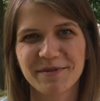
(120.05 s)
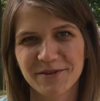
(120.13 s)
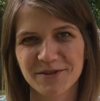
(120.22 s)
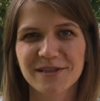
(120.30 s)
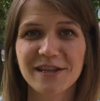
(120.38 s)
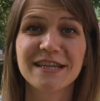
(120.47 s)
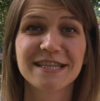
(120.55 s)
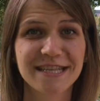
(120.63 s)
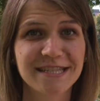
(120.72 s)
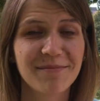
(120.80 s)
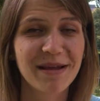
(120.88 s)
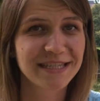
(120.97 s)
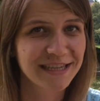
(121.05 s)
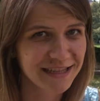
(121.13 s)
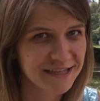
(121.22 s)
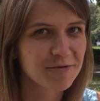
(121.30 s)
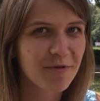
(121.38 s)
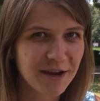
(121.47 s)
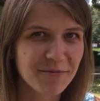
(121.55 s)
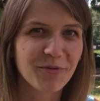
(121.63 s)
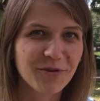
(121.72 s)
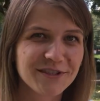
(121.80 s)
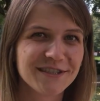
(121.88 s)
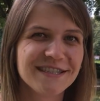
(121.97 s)
because learning systematically is quite
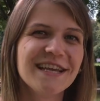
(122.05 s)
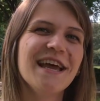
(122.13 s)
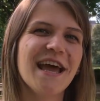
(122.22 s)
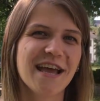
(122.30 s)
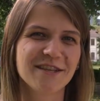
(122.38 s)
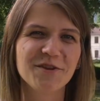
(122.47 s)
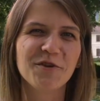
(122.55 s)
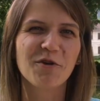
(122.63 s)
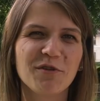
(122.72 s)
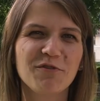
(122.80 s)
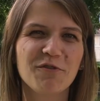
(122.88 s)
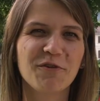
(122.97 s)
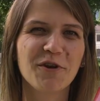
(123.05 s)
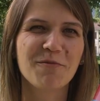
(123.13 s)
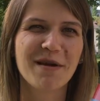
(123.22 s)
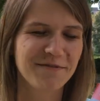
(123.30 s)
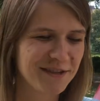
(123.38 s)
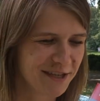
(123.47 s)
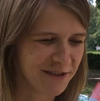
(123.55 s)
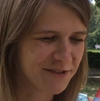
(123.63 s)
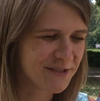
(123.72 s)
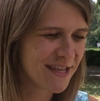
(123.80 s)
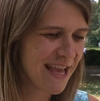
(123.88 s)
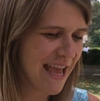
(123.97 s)
important, as you if you follow my
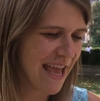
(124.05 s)
videos.